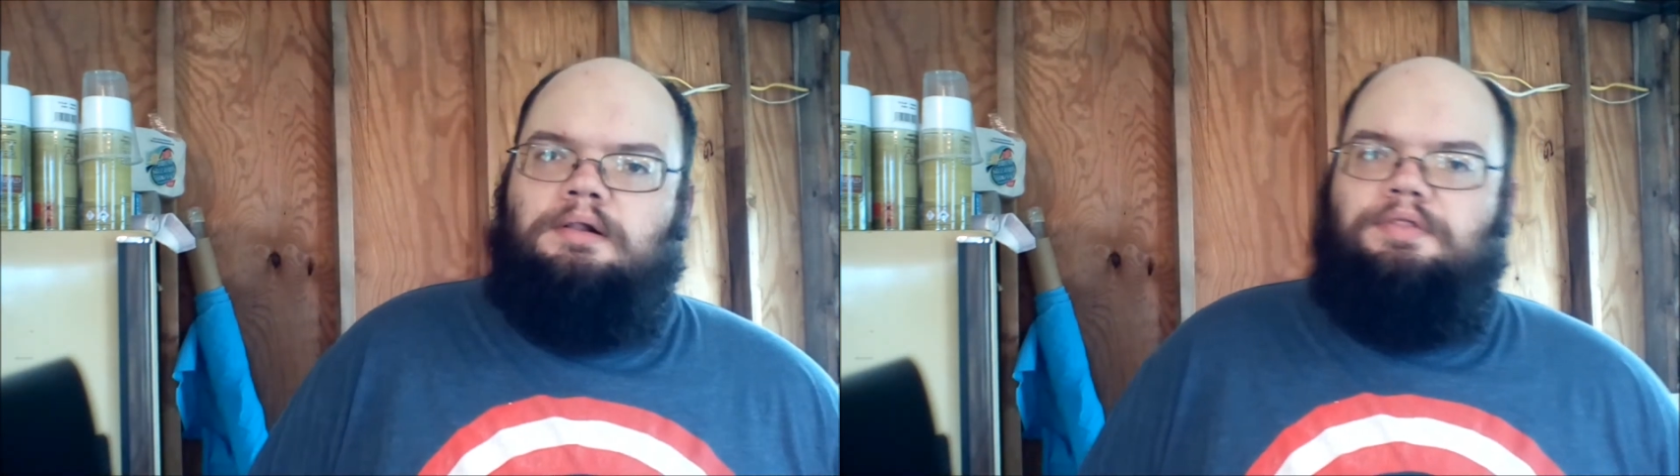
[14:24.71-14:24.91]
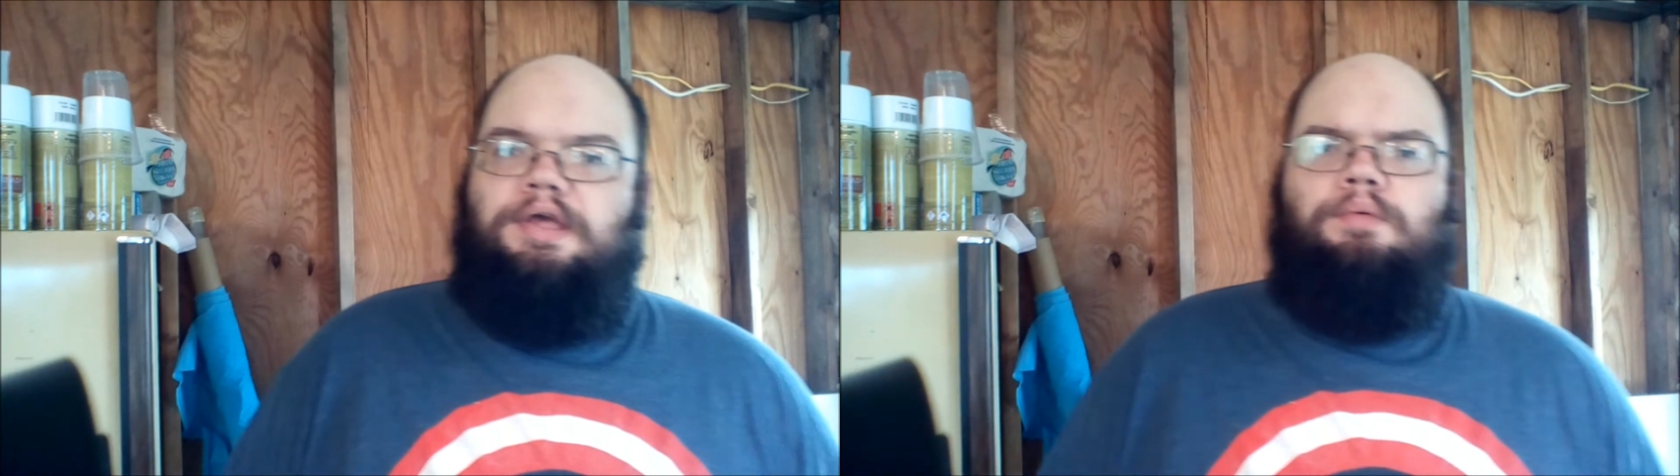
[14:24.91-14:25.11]

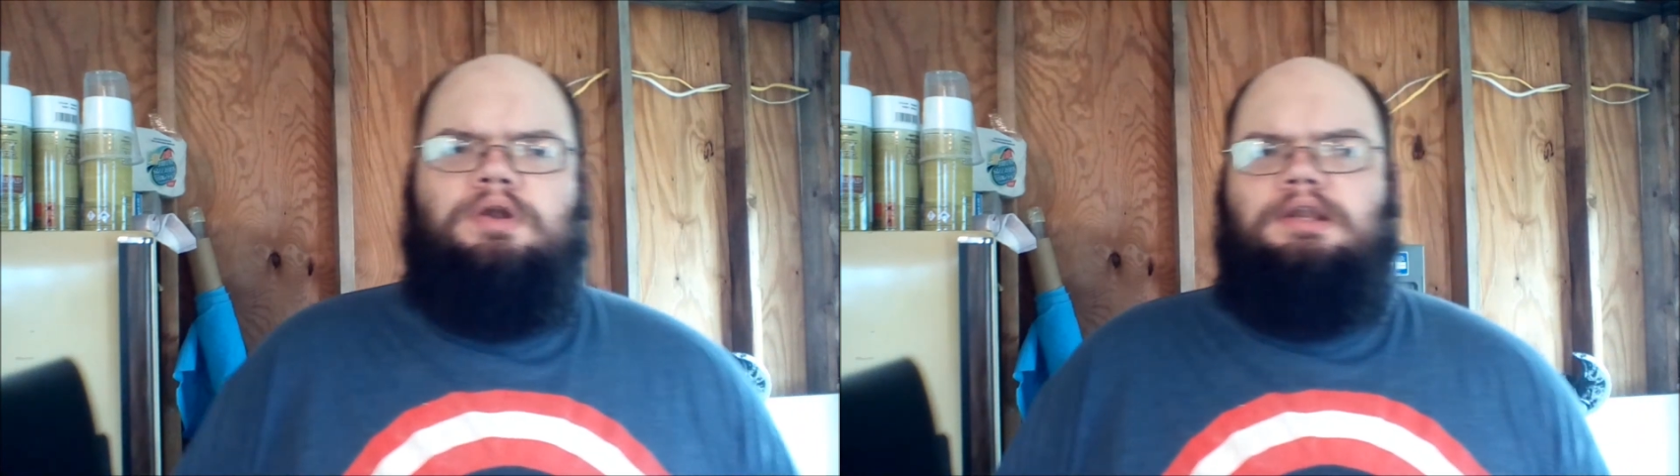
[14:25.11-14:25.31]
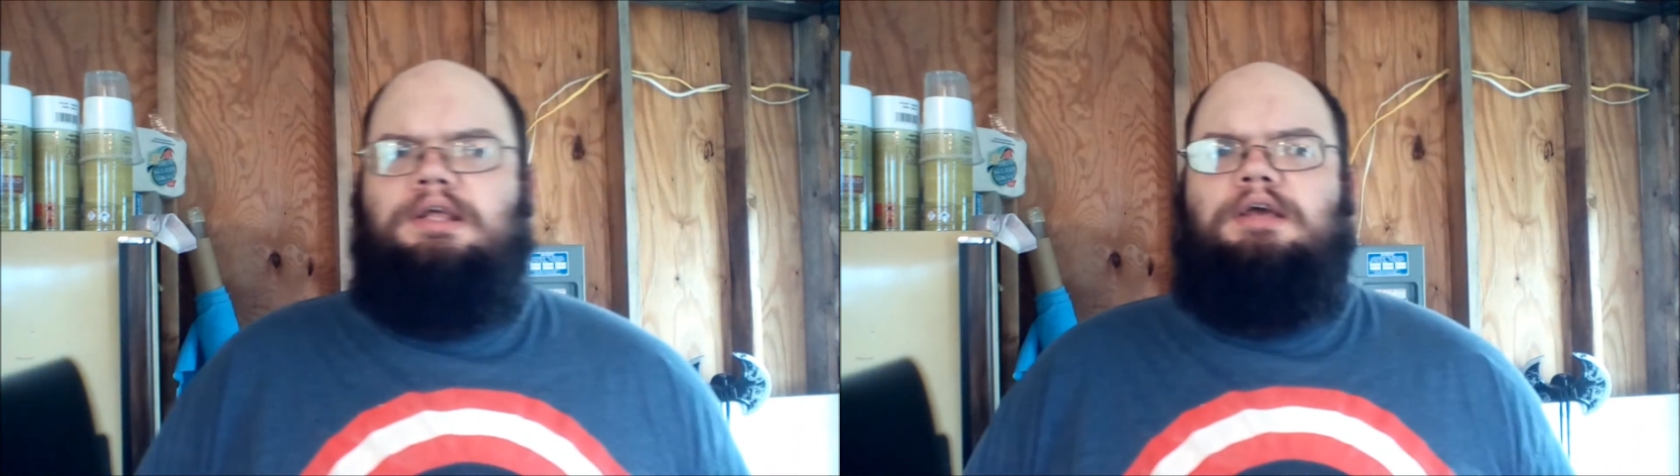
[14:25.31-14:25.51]
They
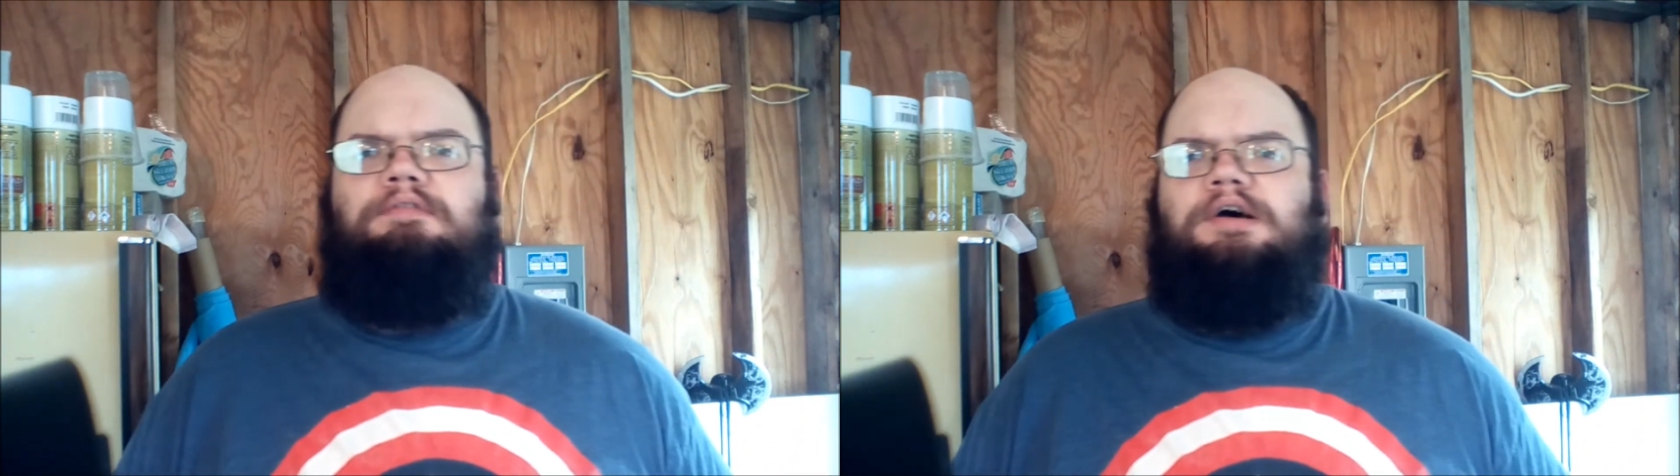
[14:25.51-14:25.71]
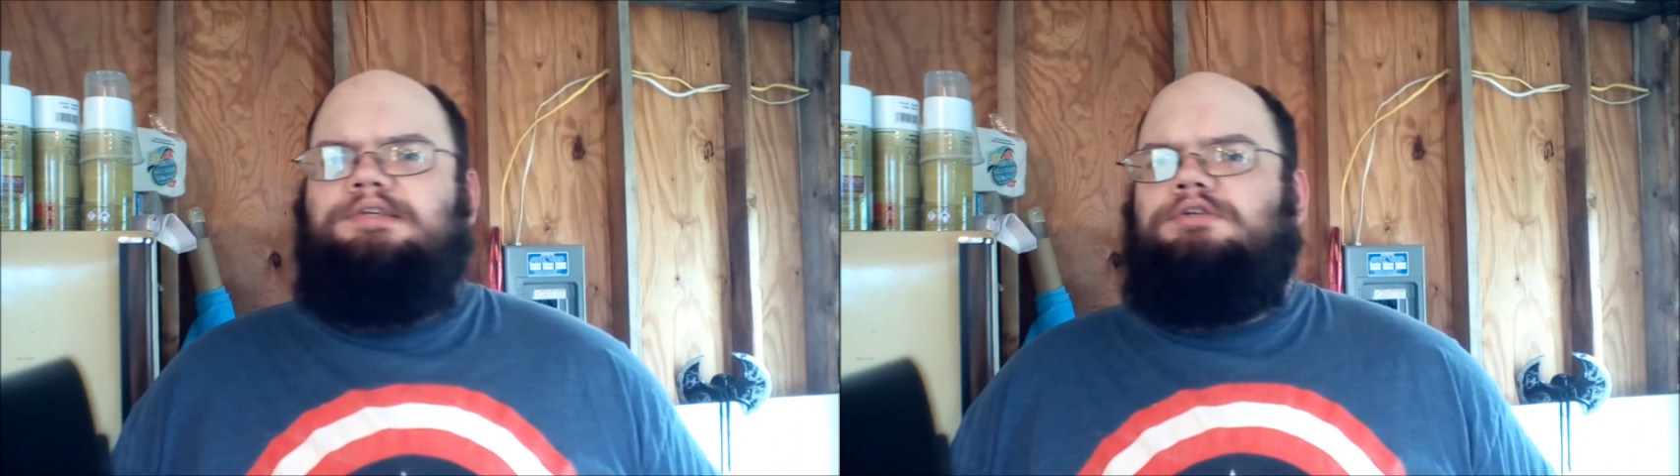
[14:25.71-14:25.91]
wanted to give
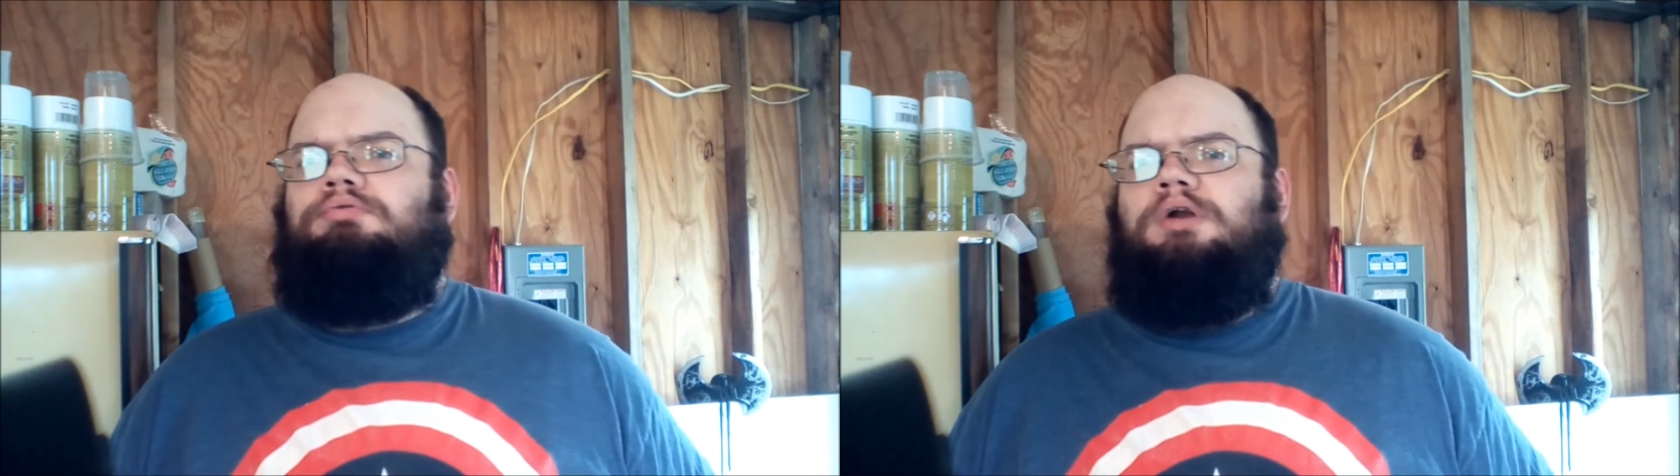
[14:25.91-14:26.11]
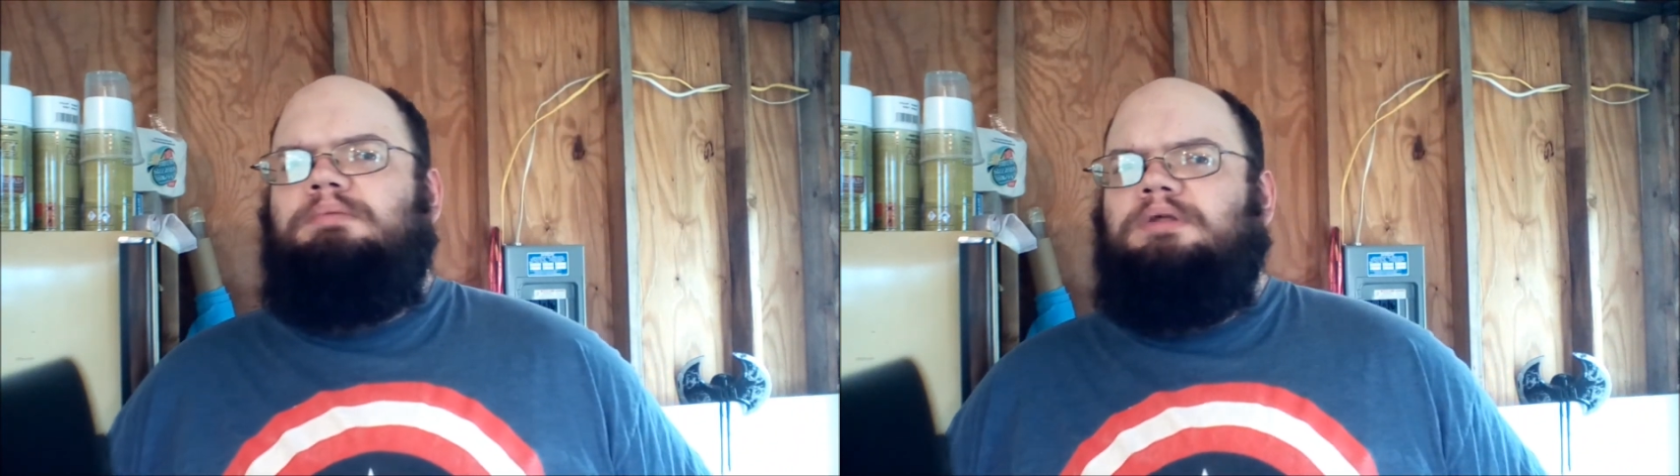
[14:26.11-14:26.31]
us a
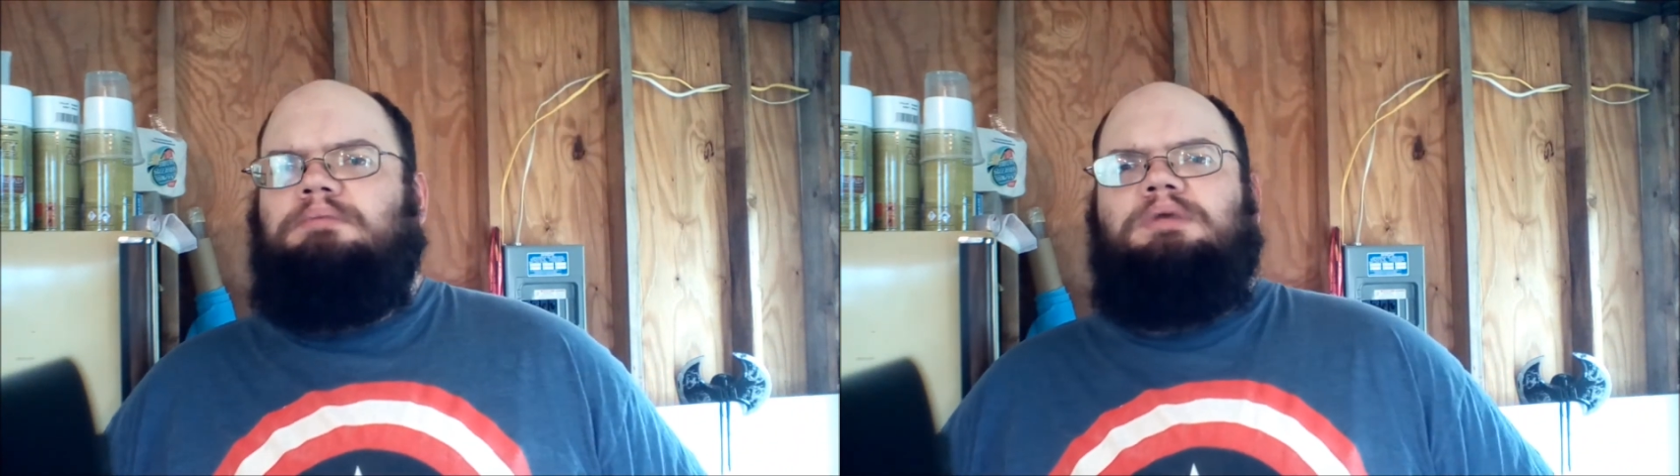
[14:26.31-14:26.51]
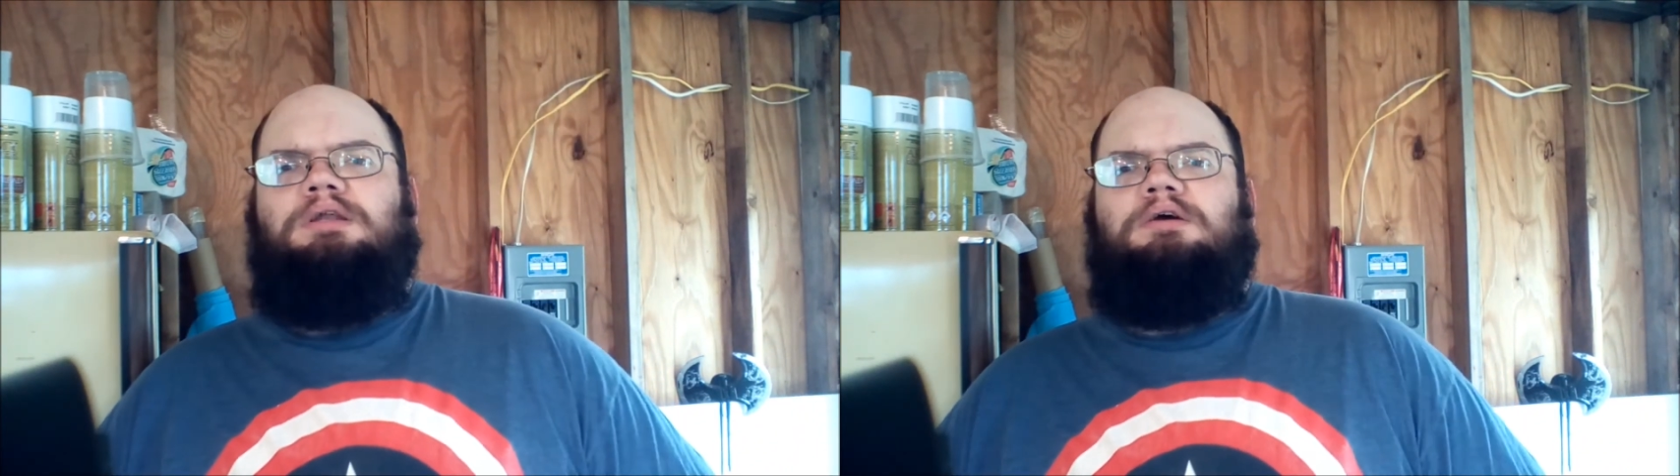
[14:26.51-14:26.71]

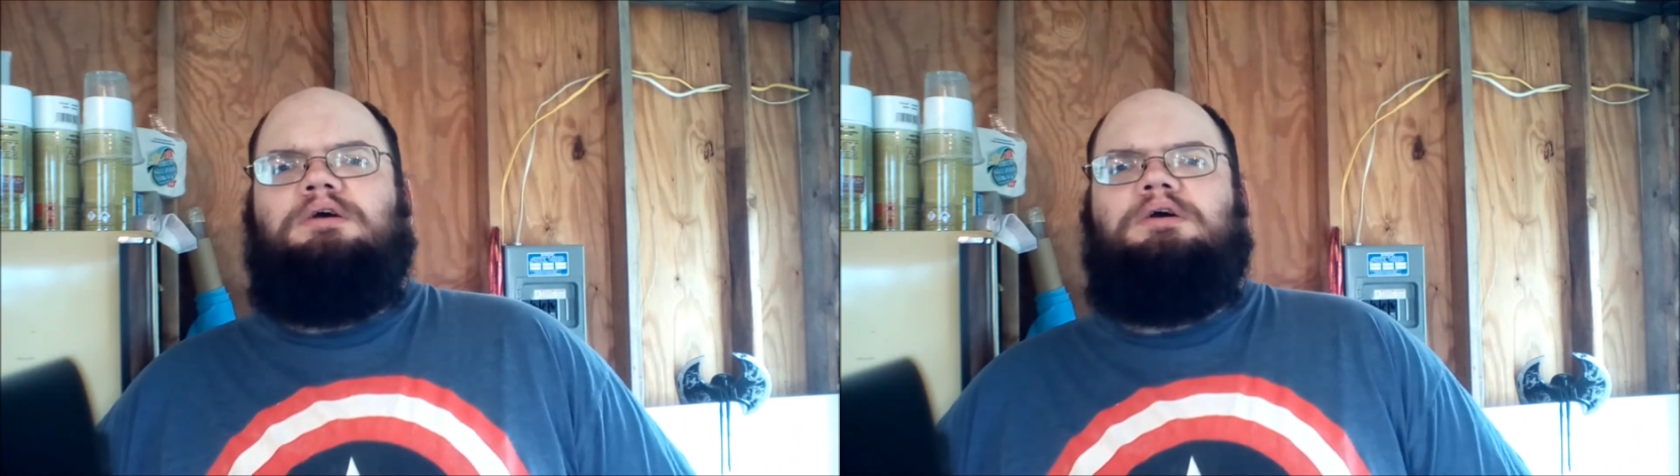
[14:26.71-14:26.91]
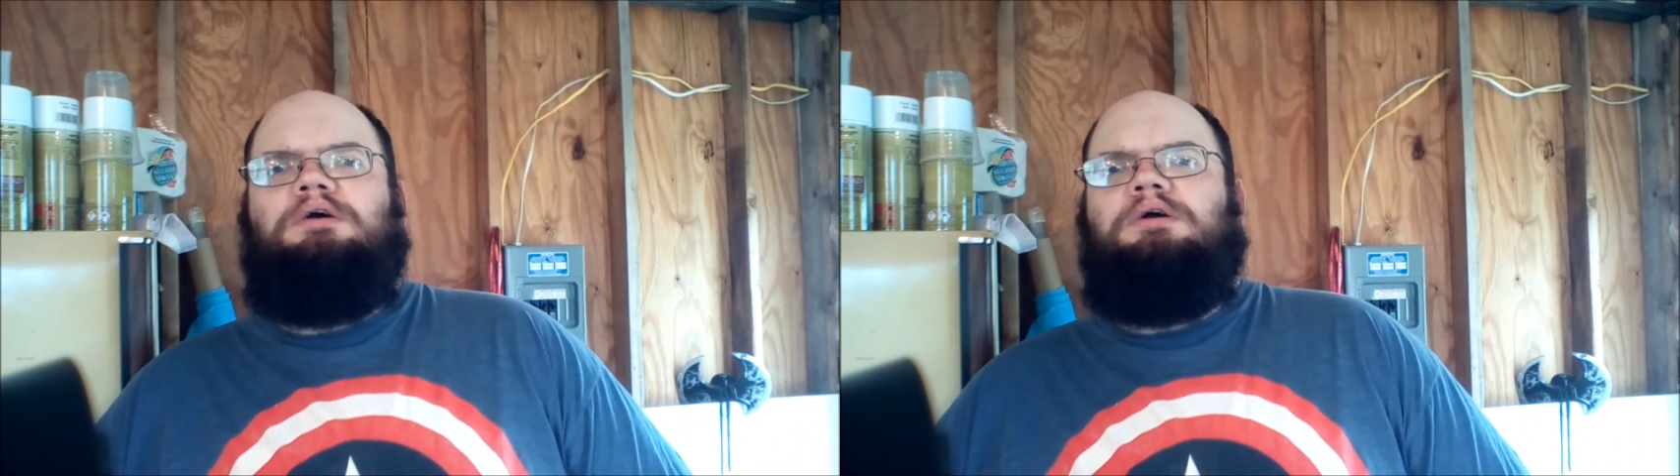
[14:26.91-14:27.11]
20mm
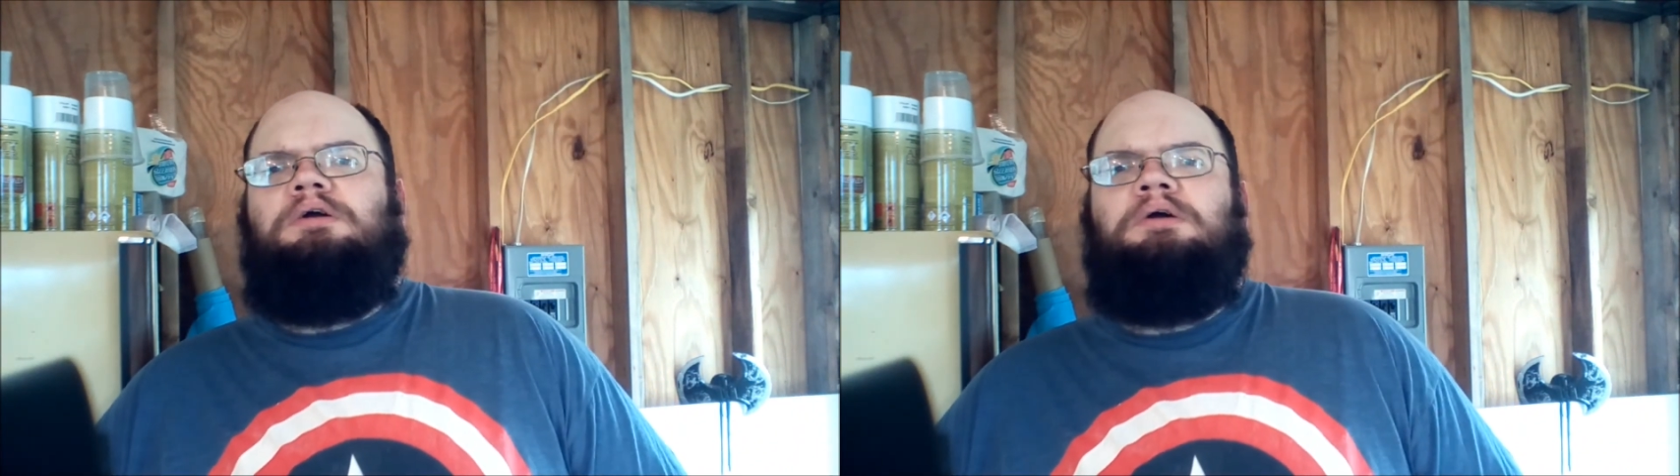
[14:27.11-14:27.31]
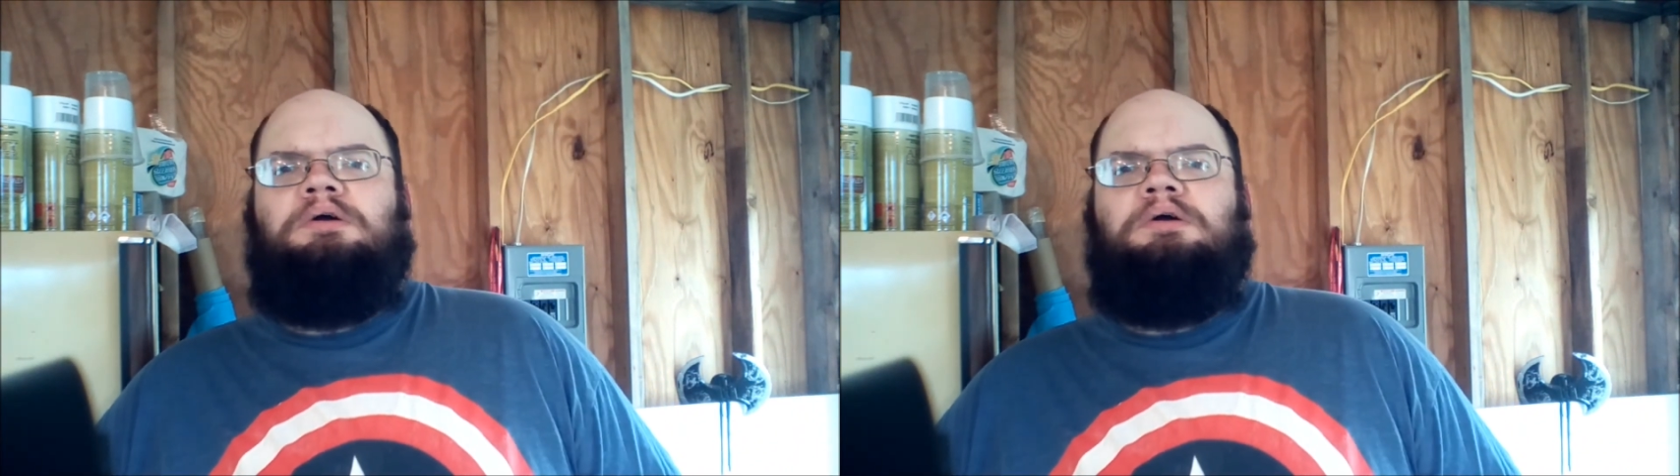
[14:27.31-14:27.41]
or